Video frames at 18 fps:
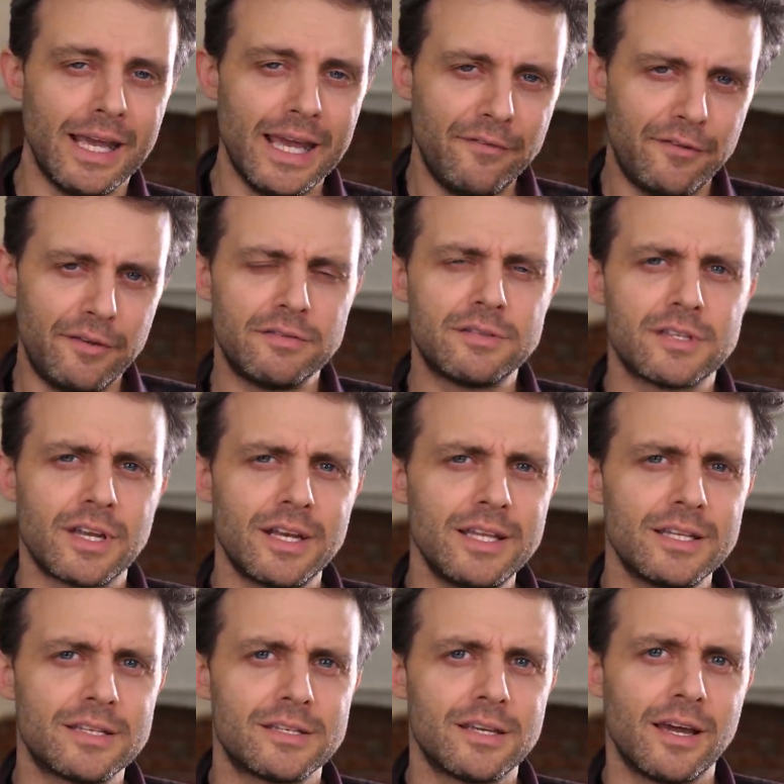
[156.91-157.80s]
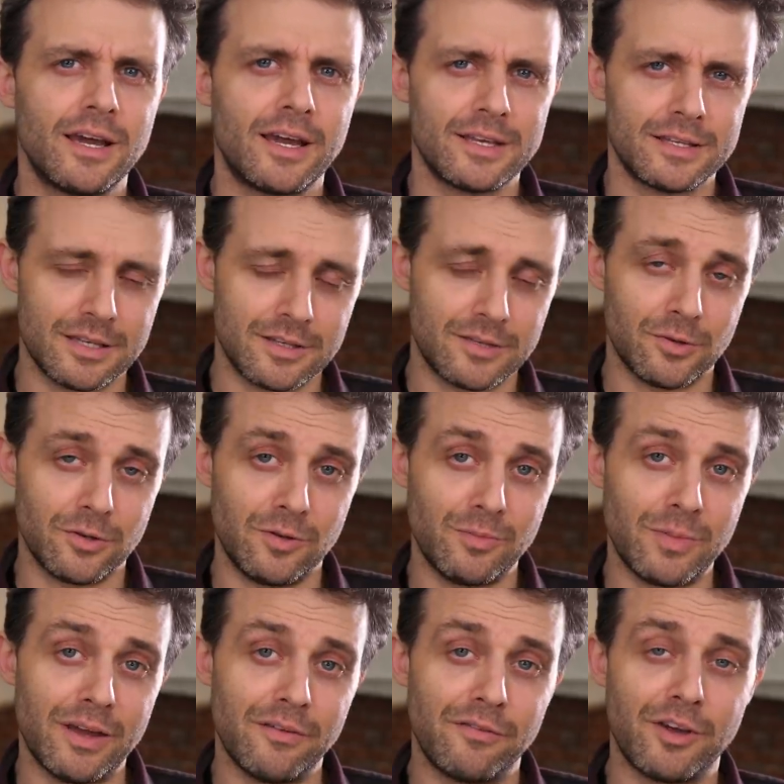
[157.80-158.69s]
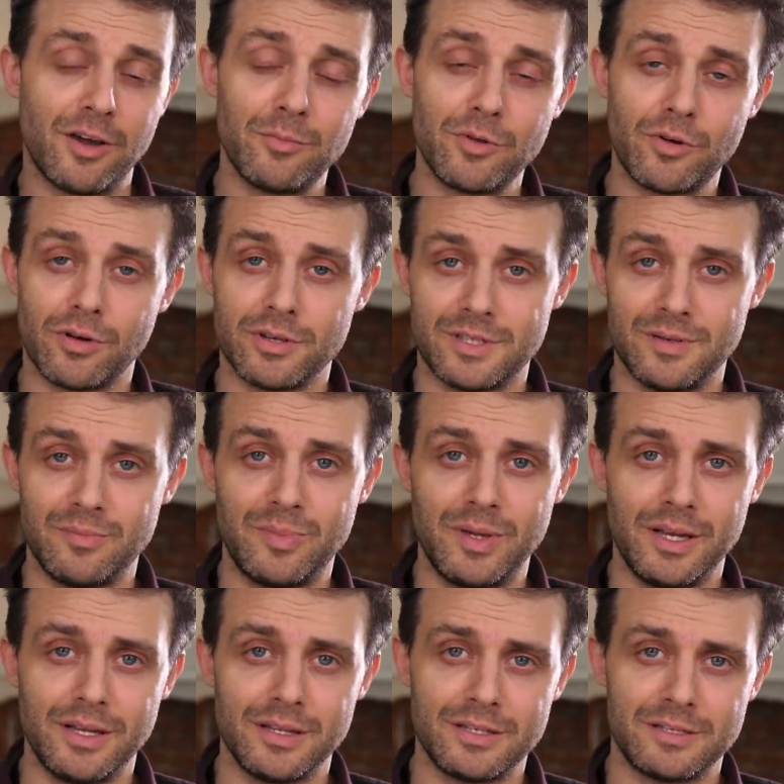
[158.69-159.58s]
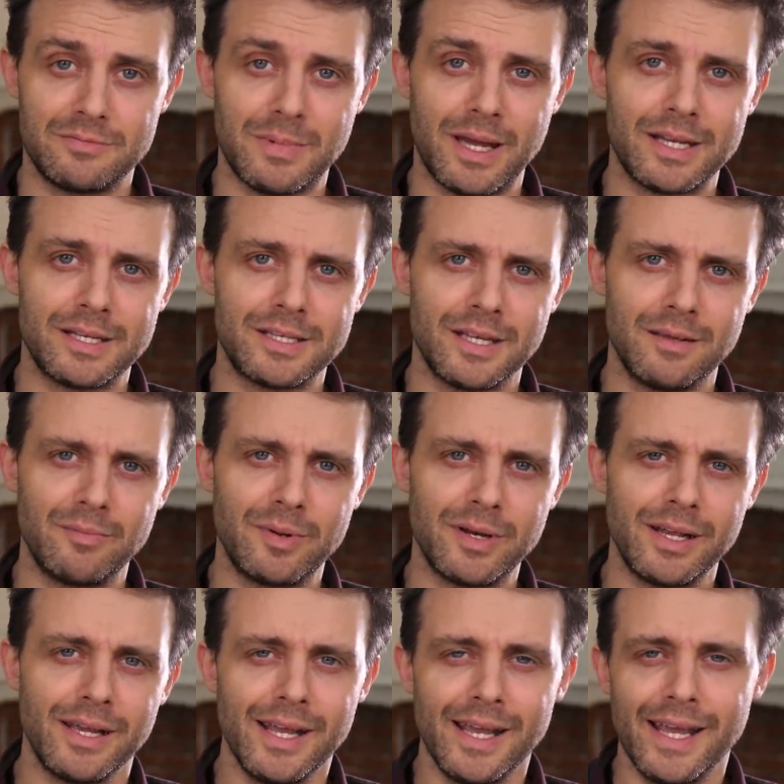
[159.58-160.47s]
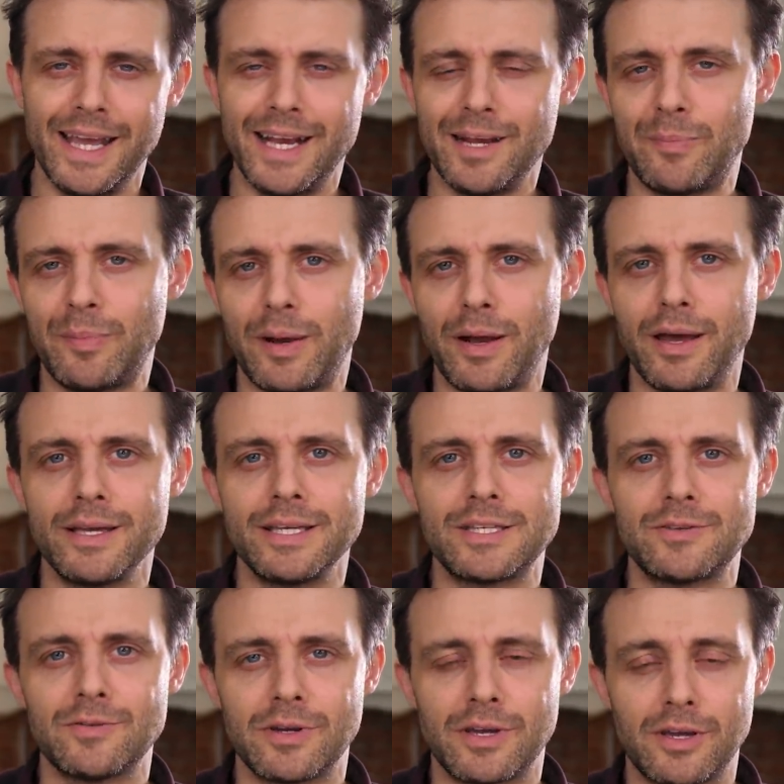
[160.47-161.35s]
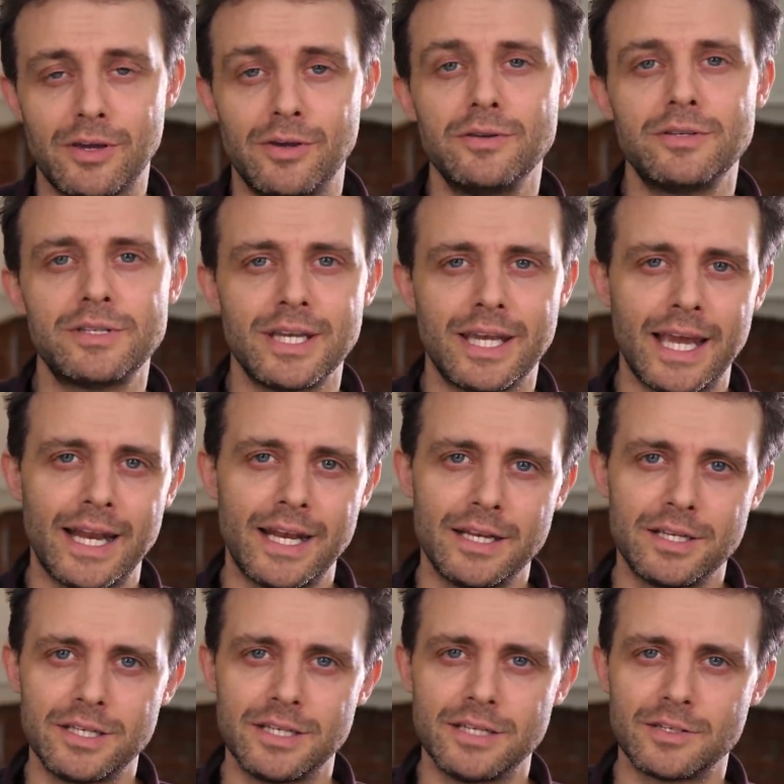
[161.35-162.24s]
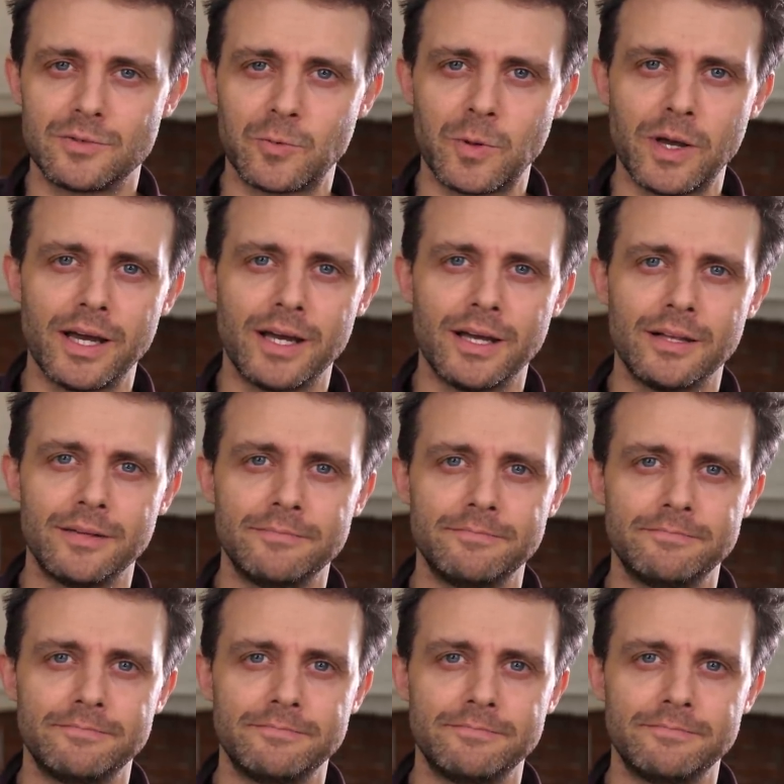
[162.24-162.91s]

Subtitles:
If you've studied circuits at all, you may have come across impedance matching, but it applies to acoustic energy as well.